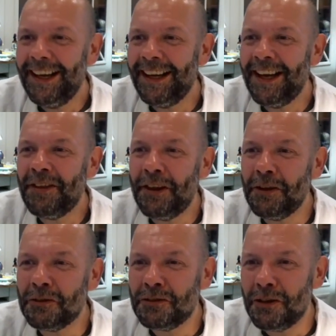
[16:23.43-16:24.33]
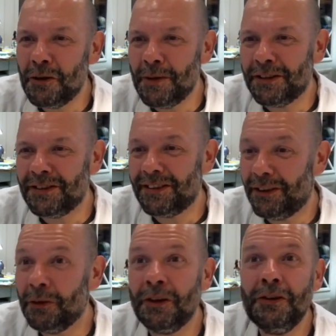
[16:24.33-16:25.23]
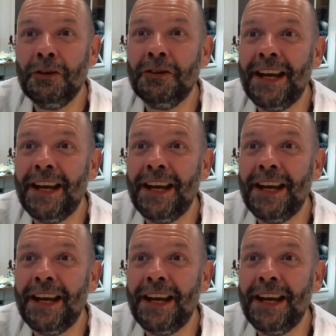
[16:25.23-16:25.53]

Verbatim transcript: Again, thank you so much, all the new